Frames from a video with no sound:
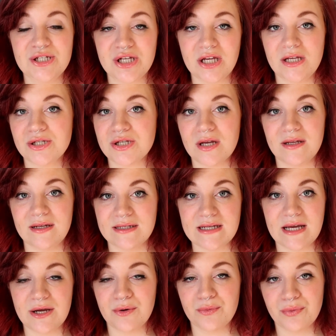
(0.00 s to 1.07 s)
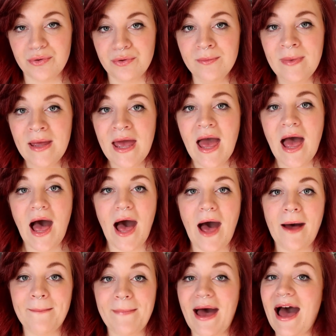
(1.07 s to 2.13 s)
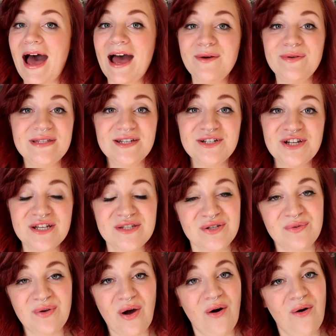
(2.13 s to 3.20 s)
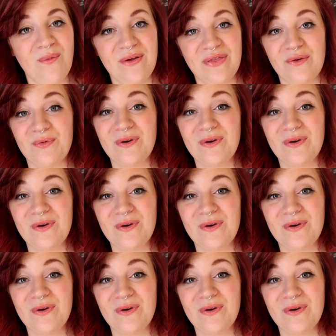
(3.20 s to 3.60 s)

change an entire room. I would suggest you go with